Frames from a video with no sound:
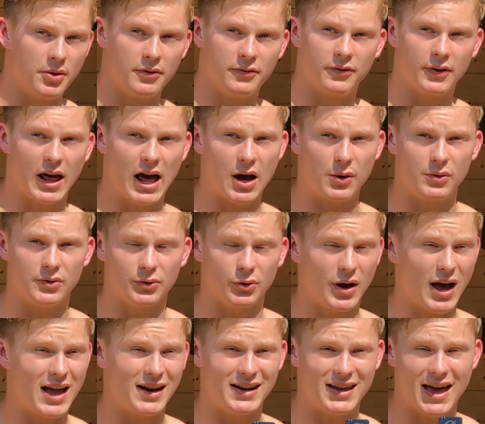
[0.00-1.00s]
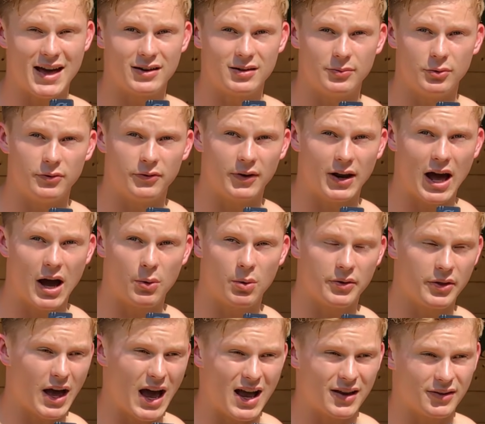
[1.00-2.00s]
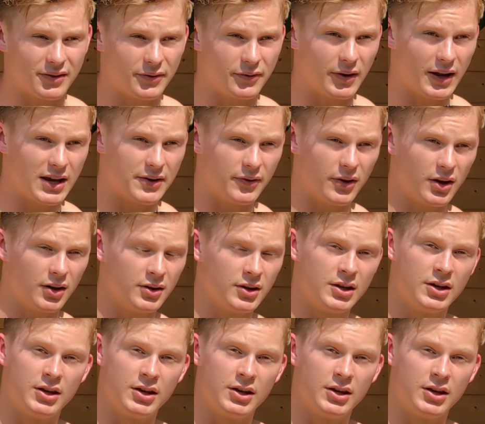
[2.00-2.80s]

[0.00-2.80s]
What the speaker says: that flowers or any edible flower that has a flavour.